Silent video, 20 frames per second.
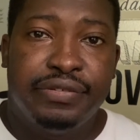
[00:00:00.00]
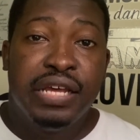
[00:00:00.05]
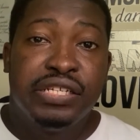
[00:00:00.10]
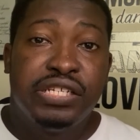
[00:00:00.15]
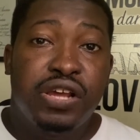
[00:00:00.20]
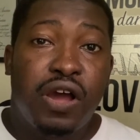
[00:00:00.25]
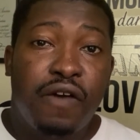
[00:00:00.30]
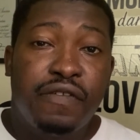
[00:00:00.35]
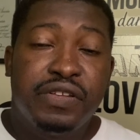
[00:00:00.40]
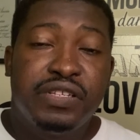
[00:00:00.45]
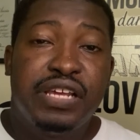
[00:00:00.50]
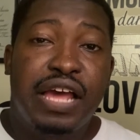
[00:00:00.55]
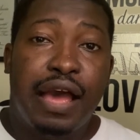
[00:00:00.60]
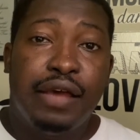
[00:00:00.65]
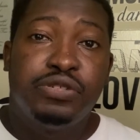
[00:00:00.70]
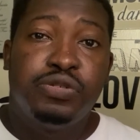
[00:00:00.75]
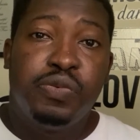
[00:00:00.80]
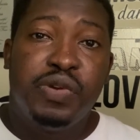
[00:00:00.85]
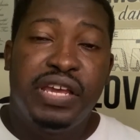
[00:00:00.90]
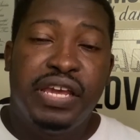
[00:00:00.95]
See,
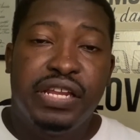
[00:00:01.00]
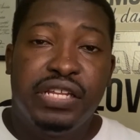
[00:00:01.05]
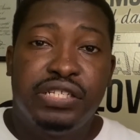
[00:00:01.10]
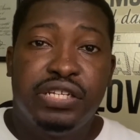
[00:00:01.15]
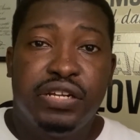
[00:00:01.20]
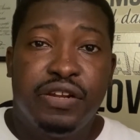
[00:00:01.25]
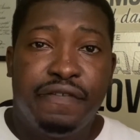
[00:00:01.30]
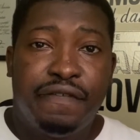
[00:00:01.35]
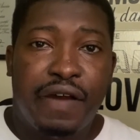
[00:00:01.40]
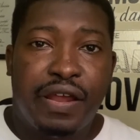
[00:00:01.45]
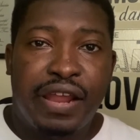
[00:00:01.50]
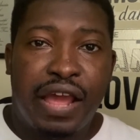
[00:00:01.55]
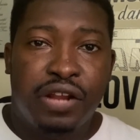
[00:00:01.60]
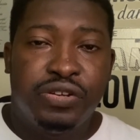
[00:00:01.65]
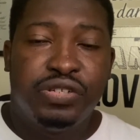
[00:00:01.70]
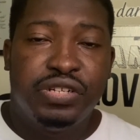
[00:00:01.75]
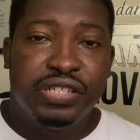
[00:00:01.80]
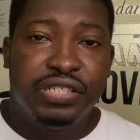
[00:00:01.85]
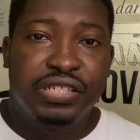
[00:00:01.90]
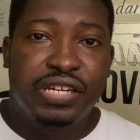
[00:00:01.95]
oftentimes when we get into the
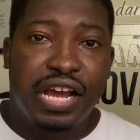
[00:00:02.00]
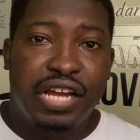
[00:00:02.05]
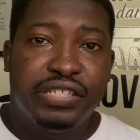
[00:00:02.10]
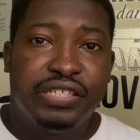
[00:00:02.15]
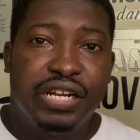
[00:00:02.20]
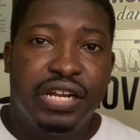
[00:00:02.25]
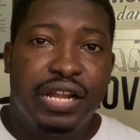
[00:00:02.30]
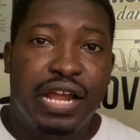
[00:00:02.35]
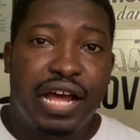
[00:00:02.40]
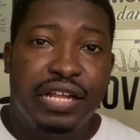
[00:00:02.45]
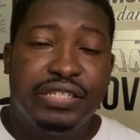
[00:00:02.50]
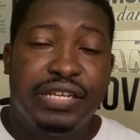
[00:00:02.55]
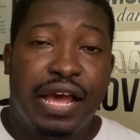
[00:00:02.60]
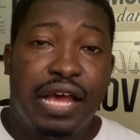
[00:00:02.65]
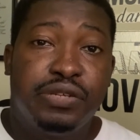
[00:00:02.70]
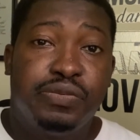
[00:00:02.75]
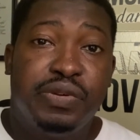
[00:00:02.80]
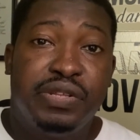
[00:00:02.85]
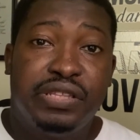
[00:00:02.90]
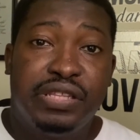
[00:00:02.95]
financial discussion, a lot of
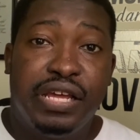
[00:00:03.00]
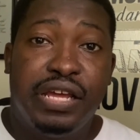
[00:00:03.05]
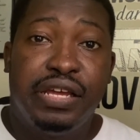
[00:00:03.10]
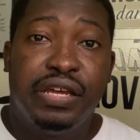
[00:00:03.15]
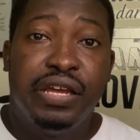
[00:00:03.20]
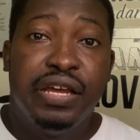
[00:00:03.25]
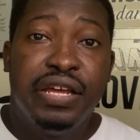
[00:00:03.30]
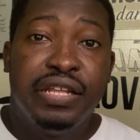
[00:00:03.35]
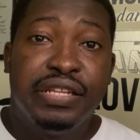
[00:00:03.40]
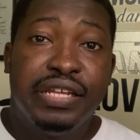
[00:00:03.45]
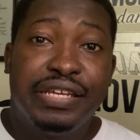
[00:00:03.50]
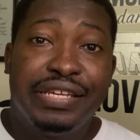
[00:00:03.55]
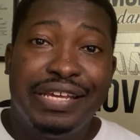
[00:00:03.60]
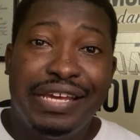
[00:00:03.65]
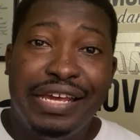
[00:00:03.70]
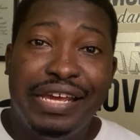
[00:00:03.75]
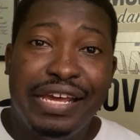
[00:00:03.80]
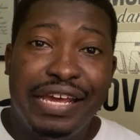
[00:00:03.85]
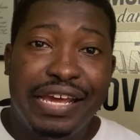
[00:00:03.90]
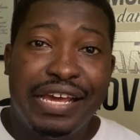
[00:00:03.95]
times we think the
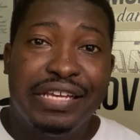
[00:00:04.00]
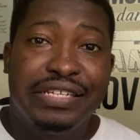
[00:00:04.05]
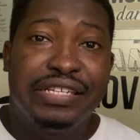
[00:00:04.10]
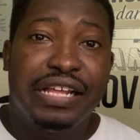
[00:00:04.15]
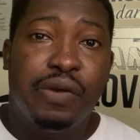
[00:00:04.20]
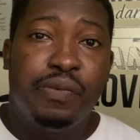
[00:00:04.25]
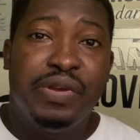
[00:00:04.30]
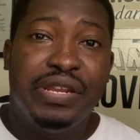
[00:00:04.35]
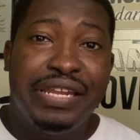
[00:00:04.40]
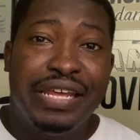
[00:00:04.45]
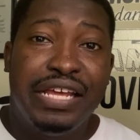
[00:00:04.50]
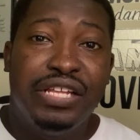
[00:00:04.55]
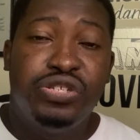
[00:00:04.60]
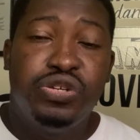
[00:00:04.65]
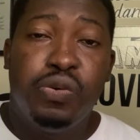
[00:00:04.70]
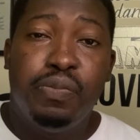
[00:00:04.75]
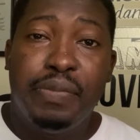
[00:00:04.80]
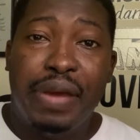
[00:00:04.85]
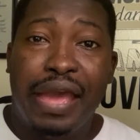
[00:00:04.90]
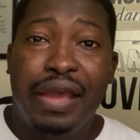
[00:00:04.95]
key is that we need
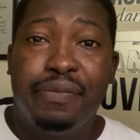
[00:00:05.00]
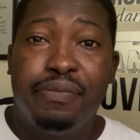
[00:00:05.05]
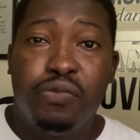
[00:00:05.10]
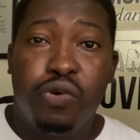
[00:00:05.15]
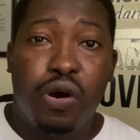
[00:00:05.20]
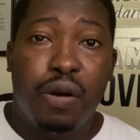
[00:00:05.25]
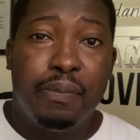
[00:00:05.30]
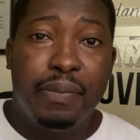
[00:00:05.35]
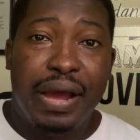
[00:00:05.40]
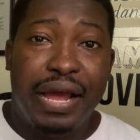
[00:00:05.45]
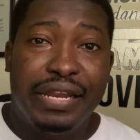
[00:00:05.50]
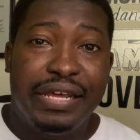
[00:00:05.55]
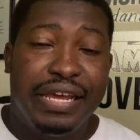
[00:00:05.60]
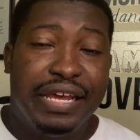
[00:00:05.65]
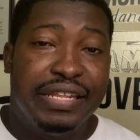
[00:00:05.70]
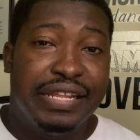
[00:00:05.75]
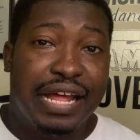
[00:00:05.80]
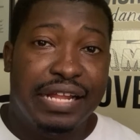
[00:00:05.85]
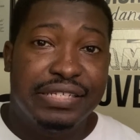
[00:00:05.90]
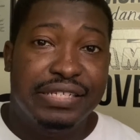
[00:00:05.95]
to make more money,
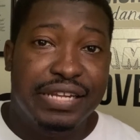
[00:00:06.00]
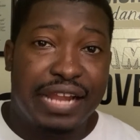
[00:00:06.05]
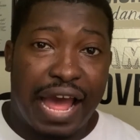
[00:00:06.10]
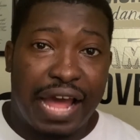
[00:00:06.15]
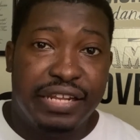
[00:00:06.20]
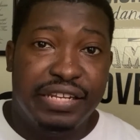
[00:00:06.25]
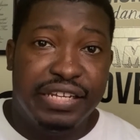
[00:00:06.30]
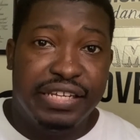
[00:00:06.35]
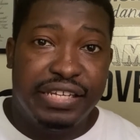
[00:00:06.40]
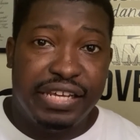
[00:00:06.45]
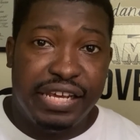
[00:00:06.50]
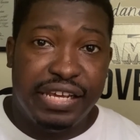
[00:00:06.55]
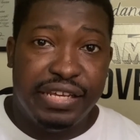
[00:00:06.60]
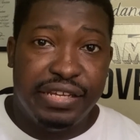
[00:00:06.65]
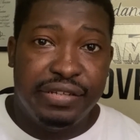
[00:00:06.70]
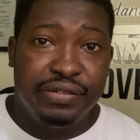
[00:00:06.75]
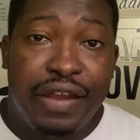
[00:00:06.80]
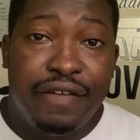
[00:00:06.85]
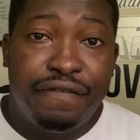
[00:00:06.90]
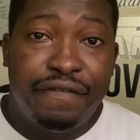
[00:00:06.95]
and that's not the
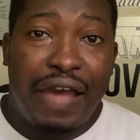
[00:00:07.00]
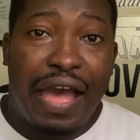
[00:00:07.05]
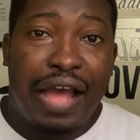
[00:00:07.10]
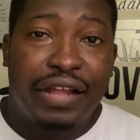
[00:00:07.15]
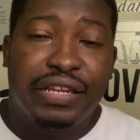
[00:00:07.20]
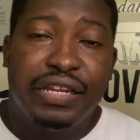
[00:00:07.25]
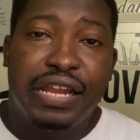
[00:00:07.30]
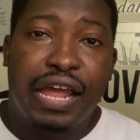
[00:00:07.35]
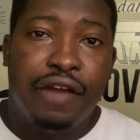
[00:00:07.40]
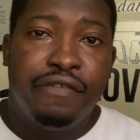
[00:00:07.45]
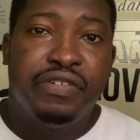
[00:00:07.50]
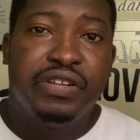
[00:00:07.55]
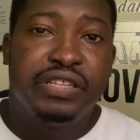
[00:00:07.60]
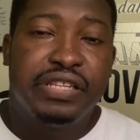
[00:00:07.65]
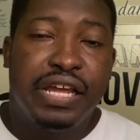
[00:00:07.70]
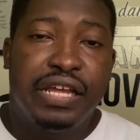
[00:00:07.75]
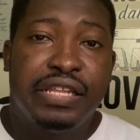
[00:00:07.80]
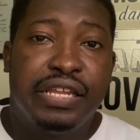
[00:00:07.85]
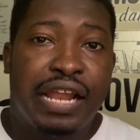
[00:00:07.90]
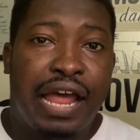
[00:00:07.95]
key. In fact, in
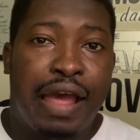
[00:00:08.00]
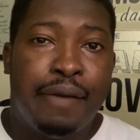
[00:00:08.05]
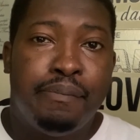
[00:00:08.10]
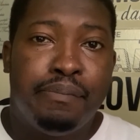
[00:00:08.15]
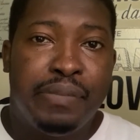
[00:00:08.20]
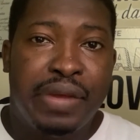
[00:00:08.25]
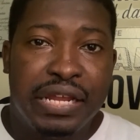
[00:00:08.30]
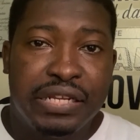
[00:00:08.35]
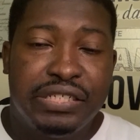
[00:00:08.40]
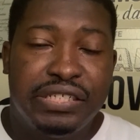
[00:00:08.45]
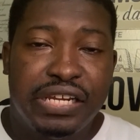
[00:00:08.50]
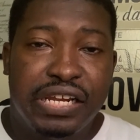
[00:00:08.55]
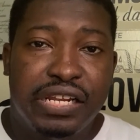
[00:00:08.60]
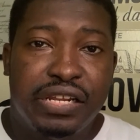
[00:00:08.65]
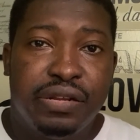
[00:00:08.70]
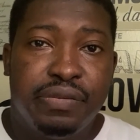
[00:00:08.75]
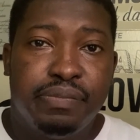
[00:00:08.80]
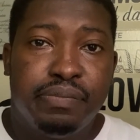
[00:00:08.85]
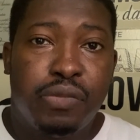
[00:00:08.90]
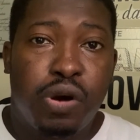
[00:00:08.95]
everything that I
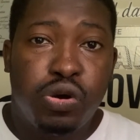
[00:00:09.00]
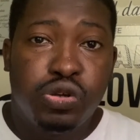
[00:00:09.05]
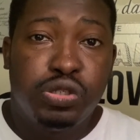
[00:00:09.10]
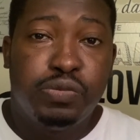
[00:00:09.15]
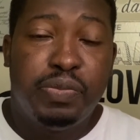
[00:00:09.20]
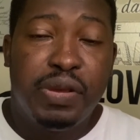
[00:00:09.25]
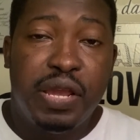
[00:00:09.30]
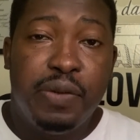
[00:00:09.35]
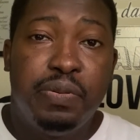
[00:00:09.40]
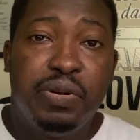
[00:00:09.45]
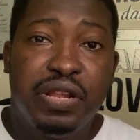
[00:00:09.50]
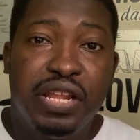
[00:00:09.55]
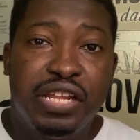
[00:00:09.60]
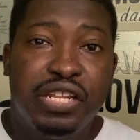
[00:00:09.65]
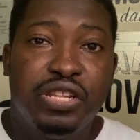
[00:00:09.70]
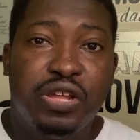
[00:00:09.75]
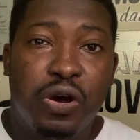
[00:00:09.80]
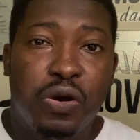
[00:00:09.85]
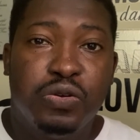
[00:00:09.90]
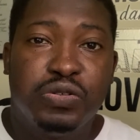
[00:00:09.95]
mentioned, most people
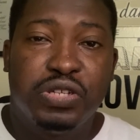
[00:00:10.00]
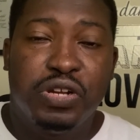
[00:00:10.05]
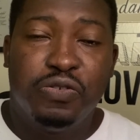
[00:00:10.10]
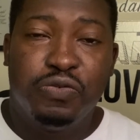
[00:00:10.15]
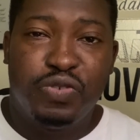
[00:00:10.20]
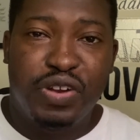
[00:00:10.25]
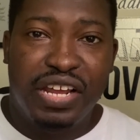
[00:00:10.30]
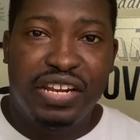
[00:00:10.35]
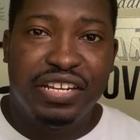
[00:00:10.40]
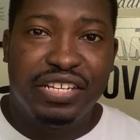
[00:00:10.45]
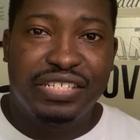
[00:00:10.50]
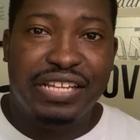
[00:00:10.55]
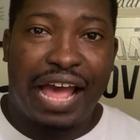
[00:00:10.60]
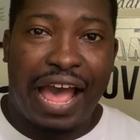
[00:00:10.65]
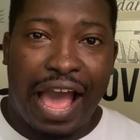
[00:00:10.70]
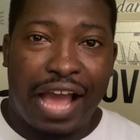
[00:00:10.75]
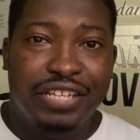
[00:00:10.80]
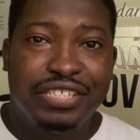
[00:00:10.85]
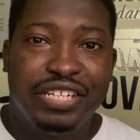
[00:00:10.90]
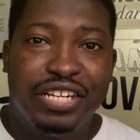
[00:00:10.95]
in those arenas
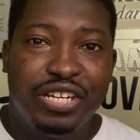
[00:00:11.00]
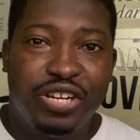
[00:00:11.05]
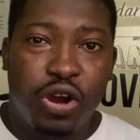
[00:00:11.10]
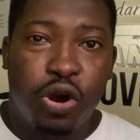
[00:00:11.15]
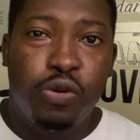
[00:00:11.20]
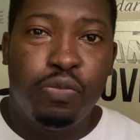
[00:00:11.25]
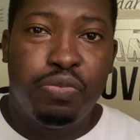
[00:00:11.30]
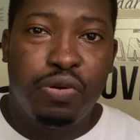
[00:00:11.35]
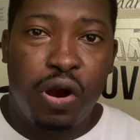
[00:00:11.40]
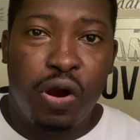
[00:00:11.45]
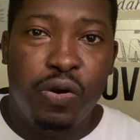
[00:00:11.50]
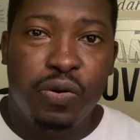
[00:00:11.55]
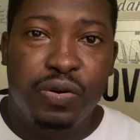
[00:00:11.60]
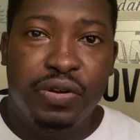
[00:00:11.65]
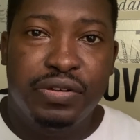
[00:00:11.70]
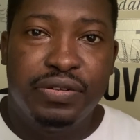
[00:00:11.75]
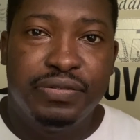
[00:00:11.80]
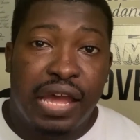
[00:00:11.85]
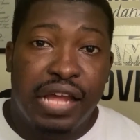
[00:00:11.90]
actually go broke.